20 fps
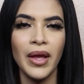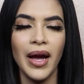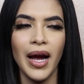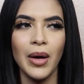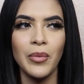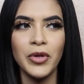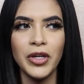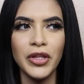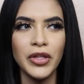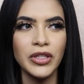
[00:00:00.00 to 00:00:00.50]

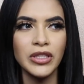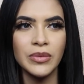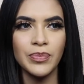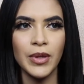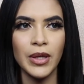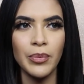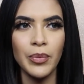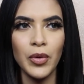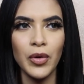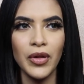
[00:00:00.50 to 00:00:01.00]
I'm one of those
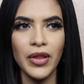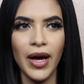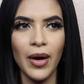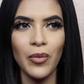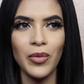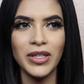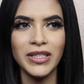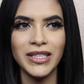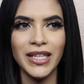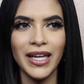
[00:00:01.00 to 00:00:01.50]
people that
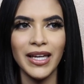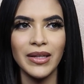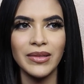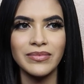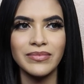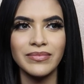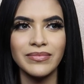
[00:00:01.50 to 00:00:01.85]
wasn't